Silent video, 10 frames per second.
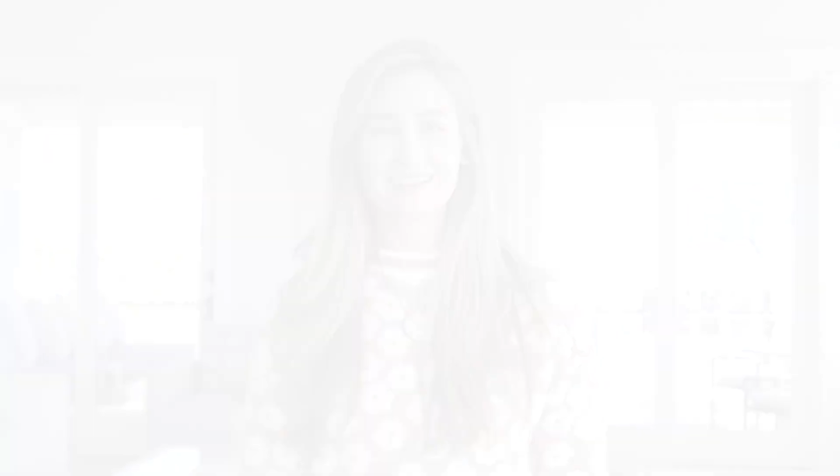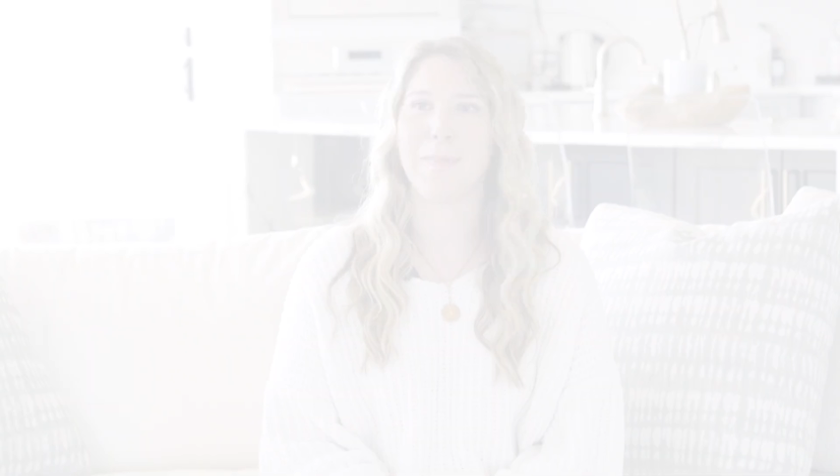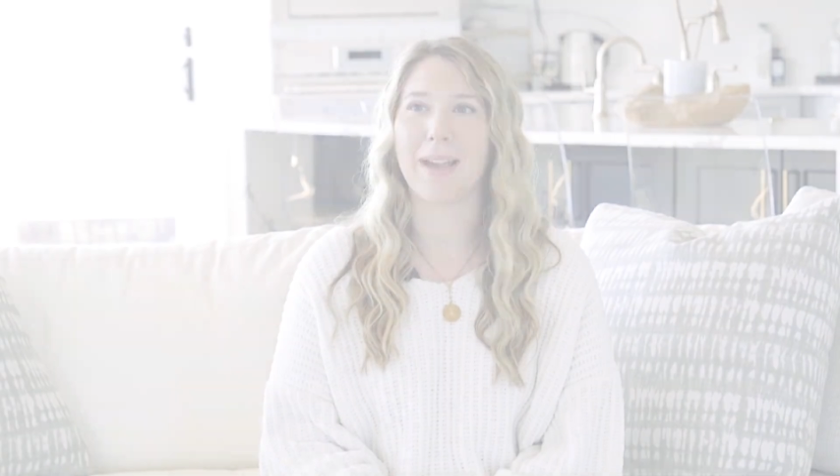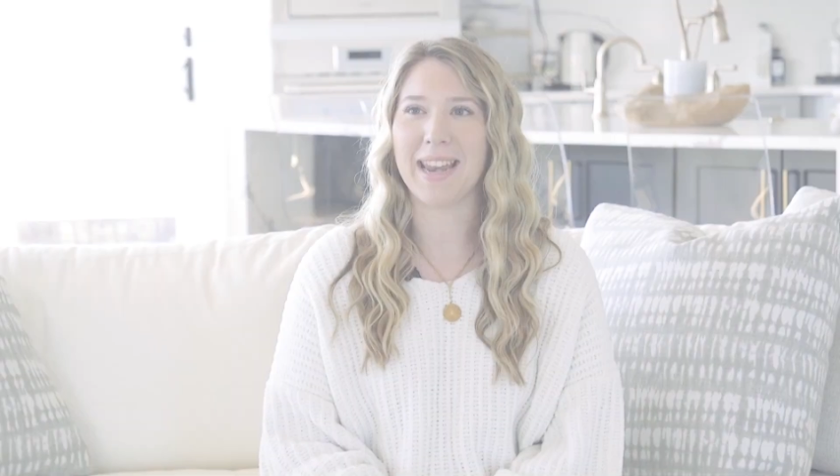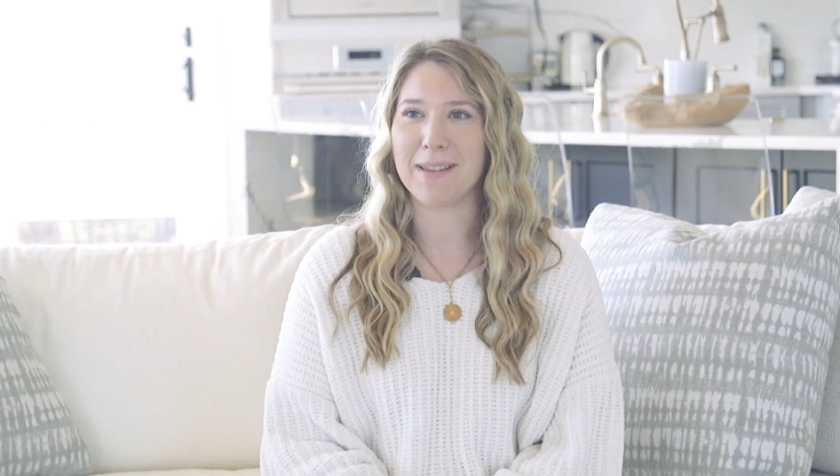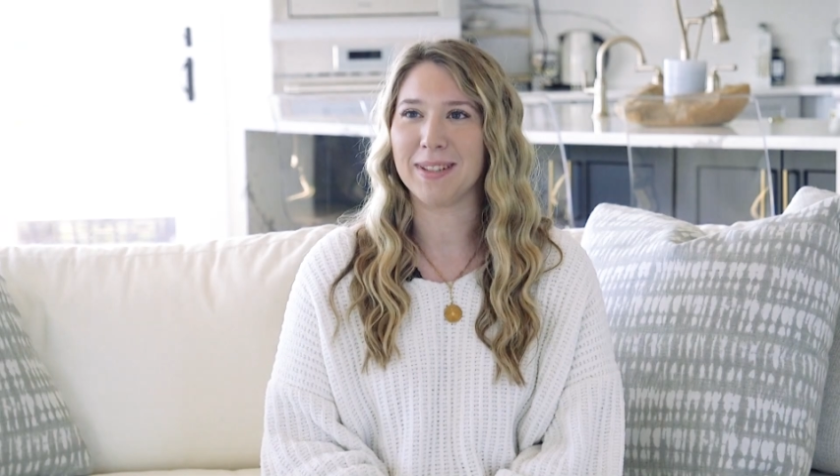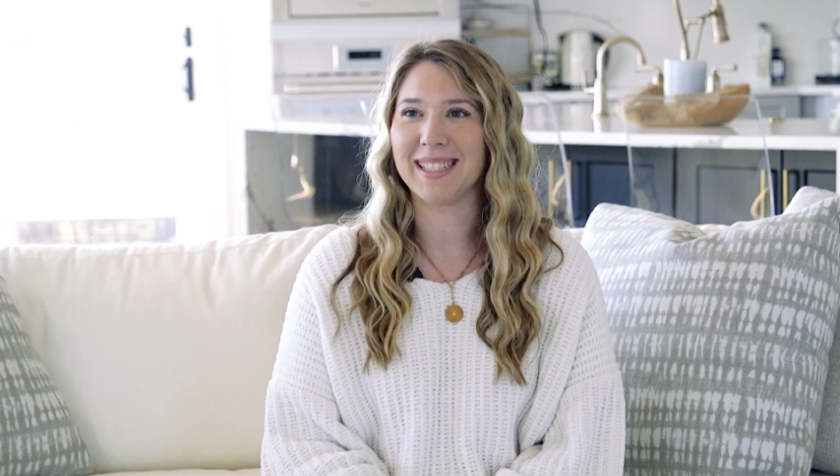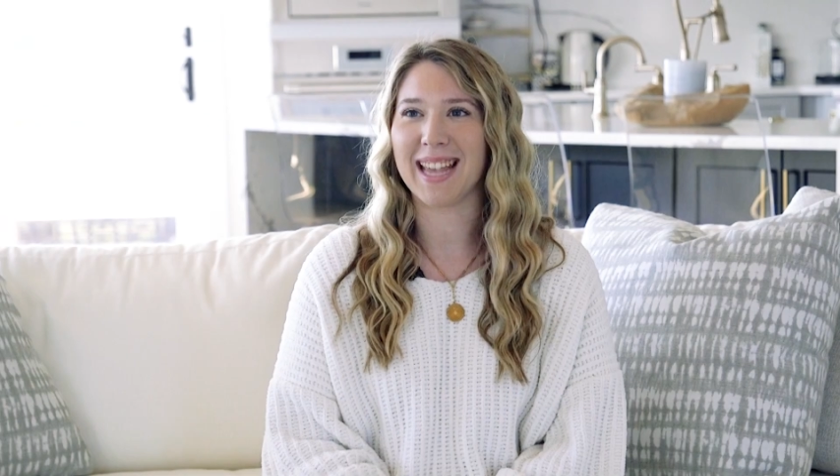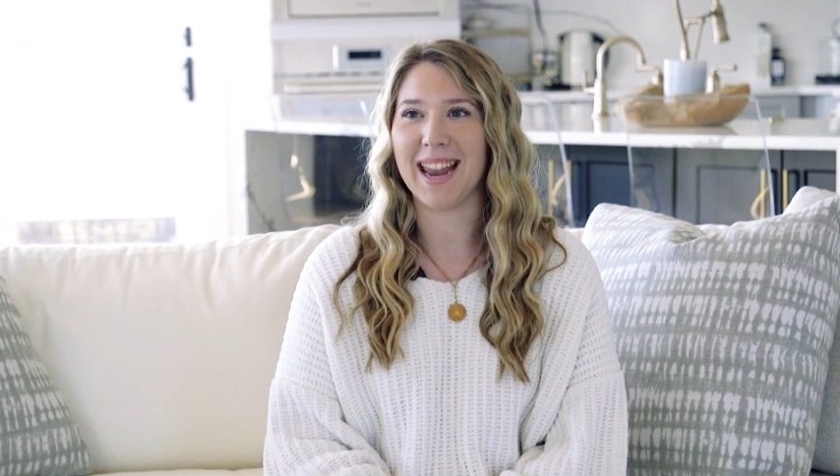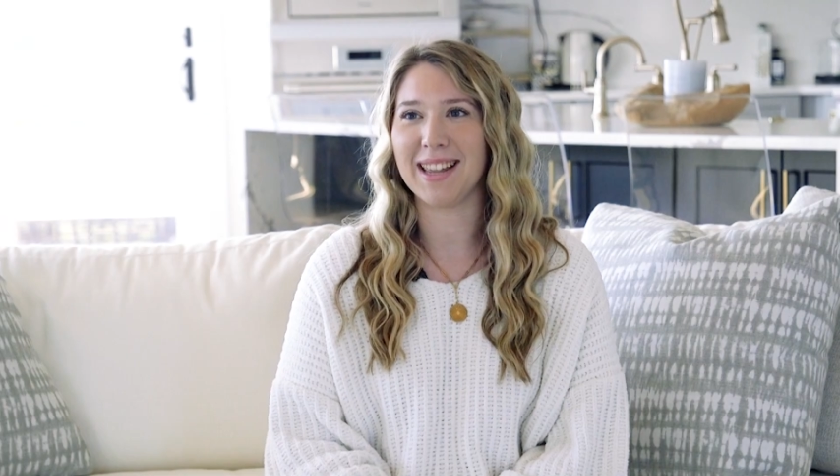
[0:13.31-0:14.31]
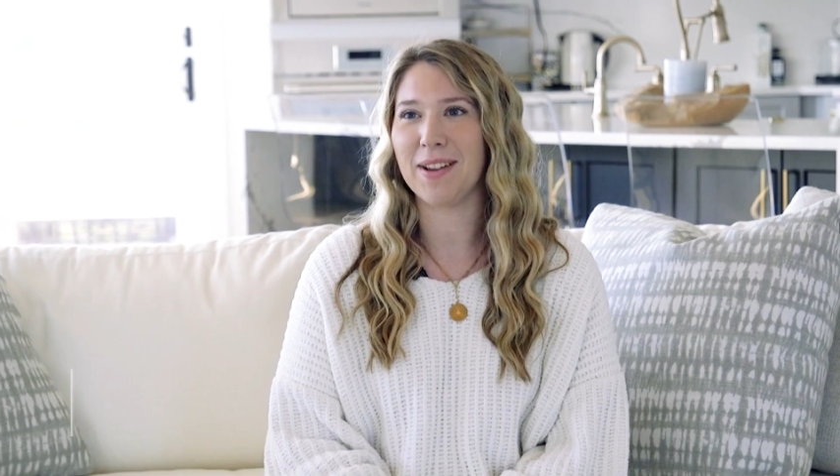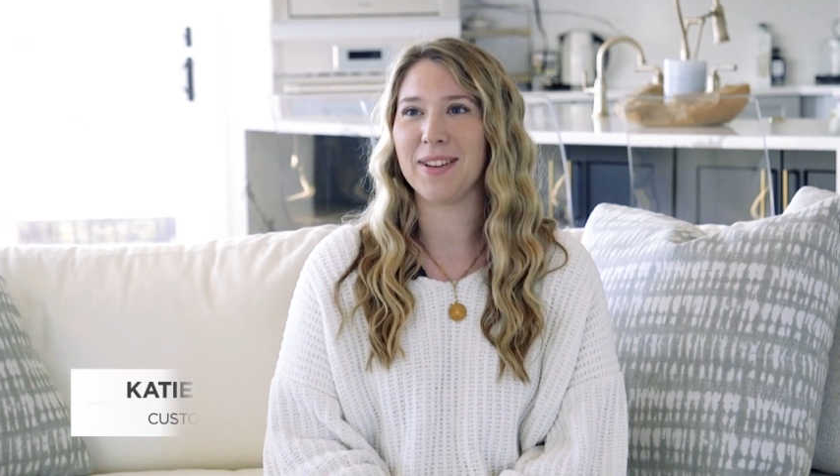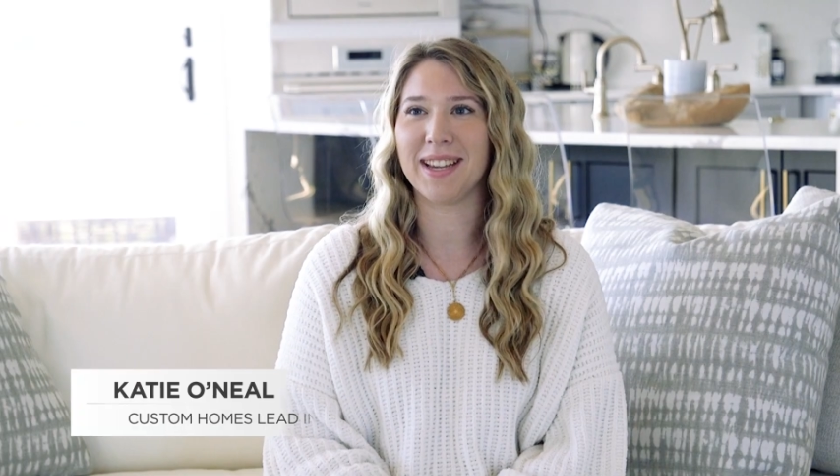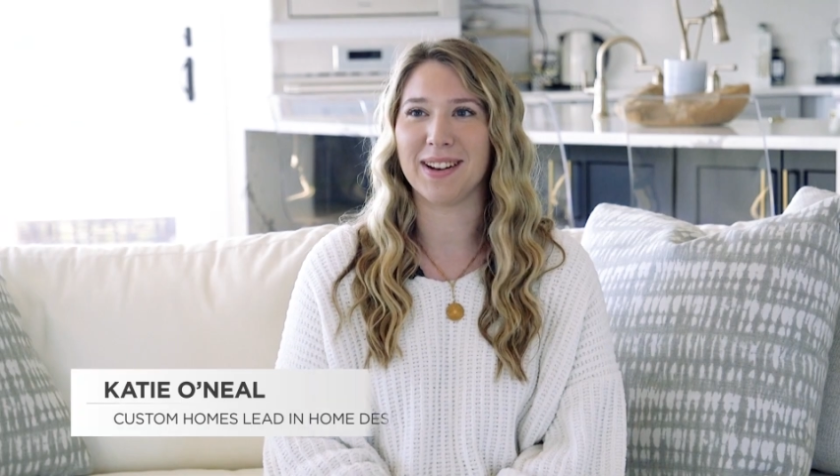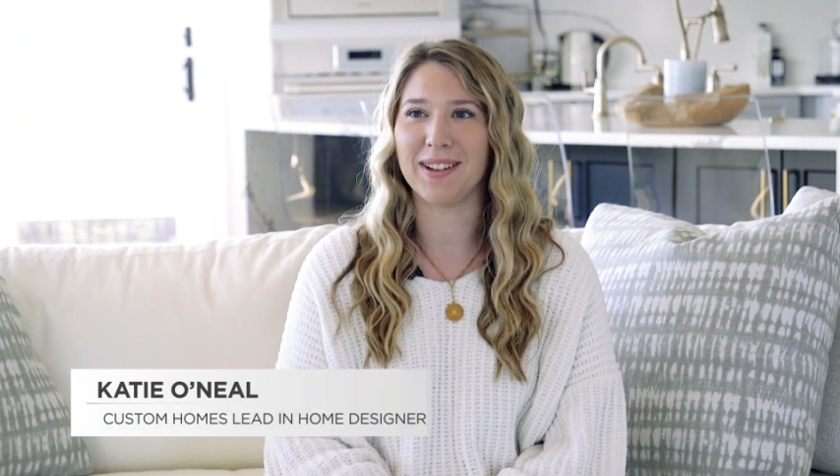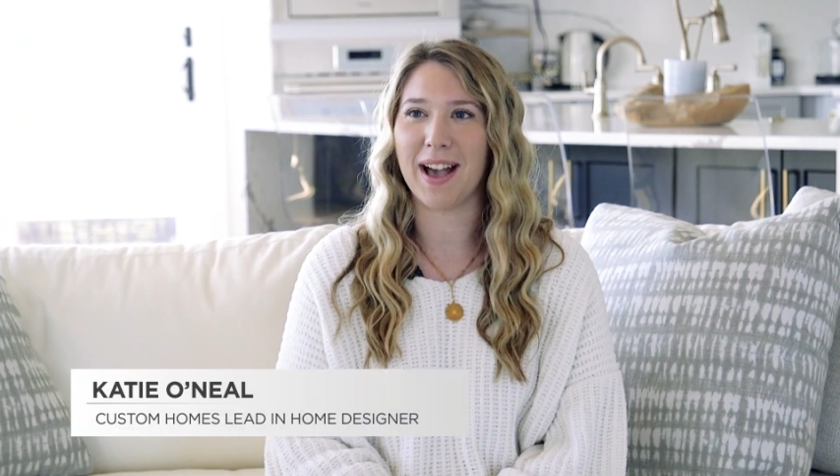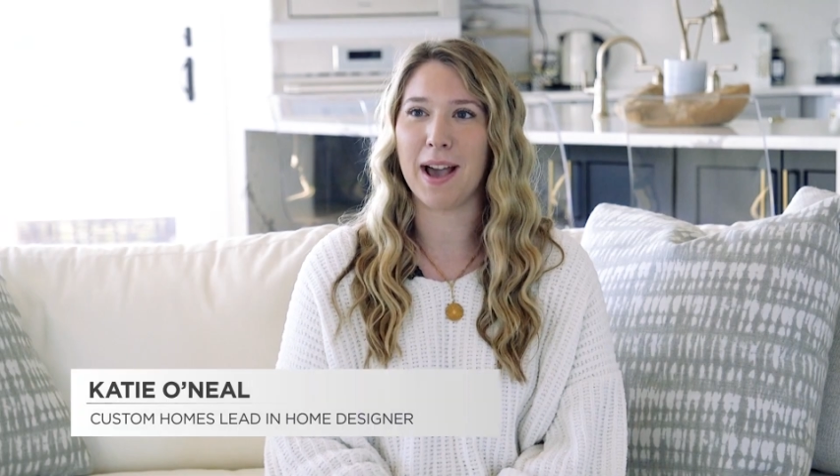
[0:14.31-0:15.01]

My name is Katie O'Neill.